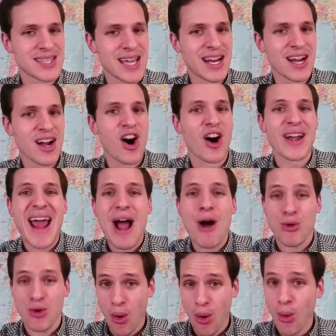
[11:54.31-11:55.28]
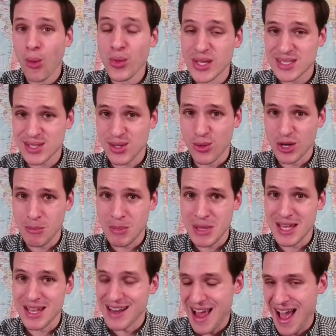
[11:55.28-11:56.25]
data on how cold it's going to
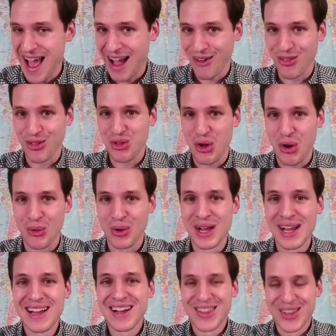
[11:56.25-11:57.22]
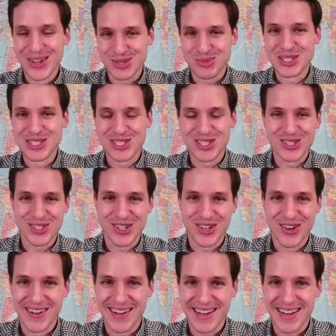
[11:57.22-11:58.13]
be and how low those wind chills are going to